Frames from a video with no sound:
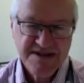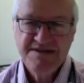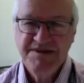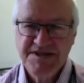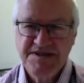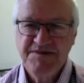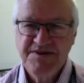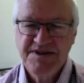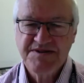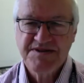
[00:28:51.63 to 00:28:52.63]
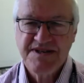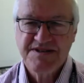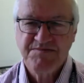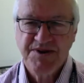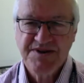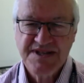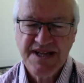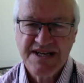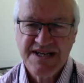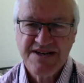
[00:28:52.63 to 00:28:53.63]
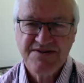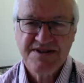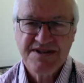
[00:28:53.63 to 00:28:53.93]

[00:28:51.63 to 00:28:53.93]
and Massimo has pointed that out,